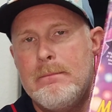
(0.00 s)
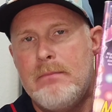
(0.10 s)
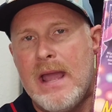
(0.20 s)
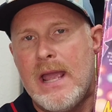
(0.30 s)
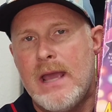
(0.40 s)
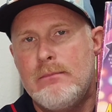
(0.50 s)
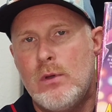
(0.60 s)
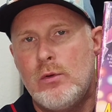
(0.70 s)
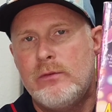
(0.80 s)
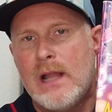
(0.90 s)
Bad
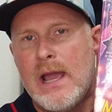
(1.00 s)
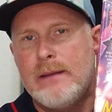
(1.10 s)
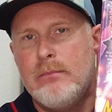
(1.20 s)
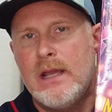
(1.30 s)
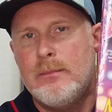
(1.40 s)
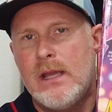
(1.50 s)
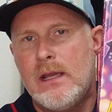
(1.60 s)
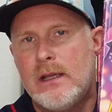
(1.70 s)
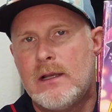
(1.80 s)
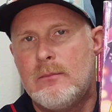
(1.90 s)
Moonlight,
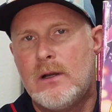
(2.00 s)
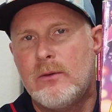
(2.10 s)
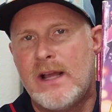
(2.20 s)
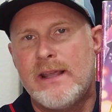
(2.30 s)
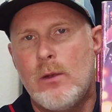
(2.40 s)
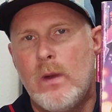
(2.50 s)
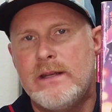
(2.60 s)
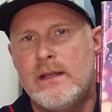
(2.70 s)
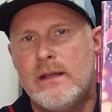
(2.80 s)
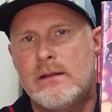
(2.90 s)
baby. Come on, I can't
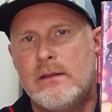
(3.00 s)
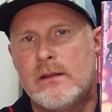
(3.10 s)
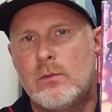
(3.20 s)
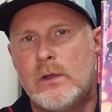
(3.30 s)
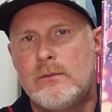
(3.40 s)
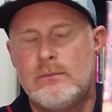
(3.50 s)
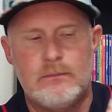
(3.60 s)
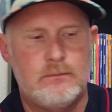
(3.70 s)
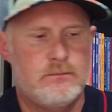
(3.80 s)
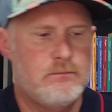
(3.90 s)
wait to get to this one.
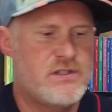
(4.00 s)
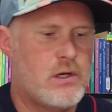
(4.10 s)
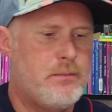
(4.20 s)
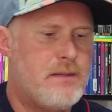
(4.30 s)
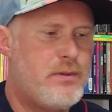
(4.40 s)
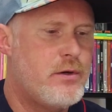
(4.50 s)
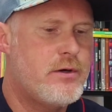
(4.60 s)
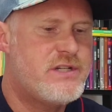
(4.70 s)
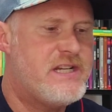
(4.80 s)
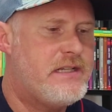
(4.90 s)
It's going to be
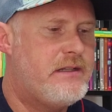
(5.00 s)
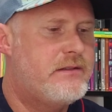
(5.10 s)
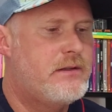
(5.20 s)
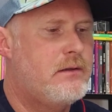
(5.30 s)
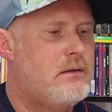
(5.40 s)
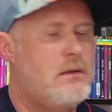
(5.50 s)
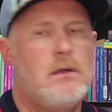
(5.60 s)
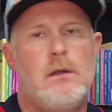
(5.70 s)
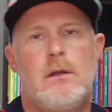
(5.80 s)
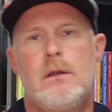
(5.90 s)
pure cheese.
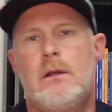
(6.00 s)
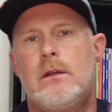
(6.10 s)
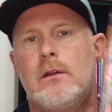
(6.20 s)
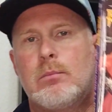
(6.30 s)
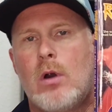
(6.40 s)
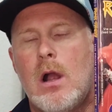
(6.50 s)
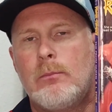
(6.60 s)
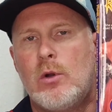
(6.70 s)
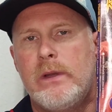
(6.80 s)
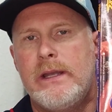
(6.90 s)
The
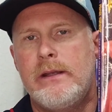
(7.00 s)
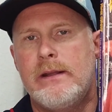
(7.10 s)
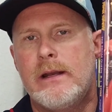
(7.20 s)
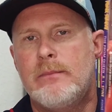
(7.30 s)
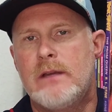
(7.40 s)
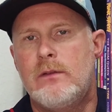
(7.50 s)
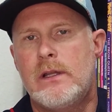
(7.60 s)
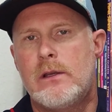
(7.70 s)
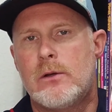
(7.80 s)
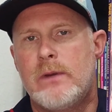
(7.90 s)
Prom Queen, and I'm
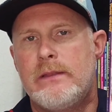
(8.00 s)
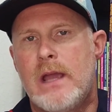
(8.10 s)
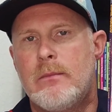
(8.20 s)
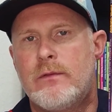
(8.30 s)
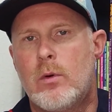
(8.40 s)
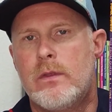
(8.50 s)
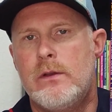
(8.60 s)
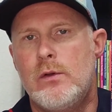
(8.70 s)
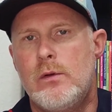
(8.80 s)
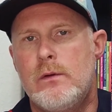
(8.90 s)
definitely going to read that before the
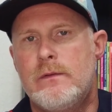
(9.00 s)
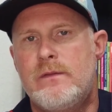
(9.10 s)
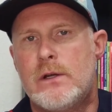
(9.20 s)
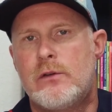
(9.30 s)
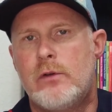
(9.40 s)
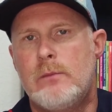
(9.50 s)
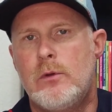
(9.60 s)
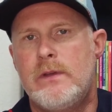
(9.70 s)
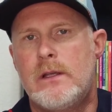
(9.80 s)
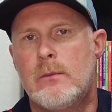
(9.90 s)
new Fear Street
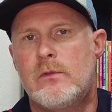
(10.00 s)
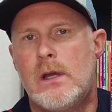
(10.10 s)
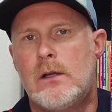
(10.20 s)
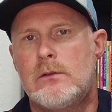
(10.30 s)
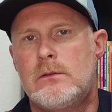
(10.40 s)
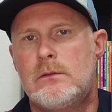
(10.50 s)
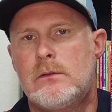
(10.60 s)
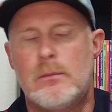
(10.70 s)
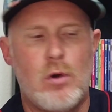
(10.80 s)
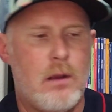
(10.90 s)
movie comes out.
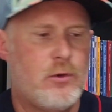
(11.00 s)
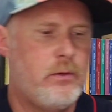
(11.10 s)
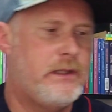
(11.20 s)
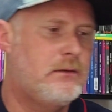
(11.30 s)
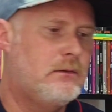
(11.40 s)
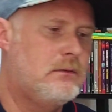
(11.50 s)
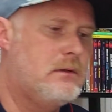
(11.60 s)
The Prom Queen.